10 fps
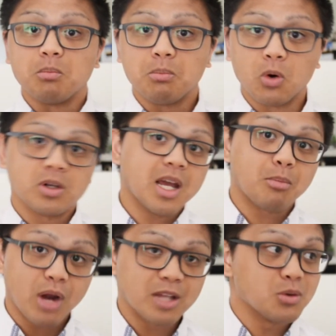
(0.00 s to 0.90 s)
bought a
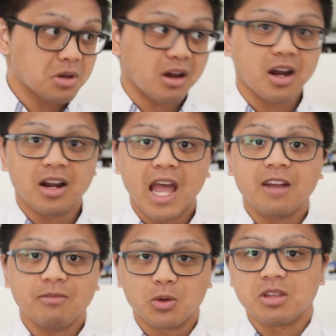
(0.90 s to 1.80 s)
brand new car
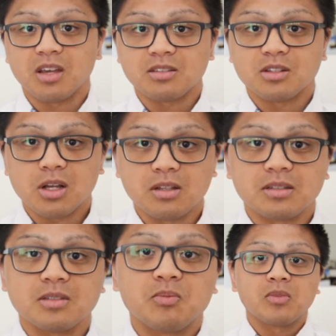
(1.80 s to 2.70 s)
at $40,000?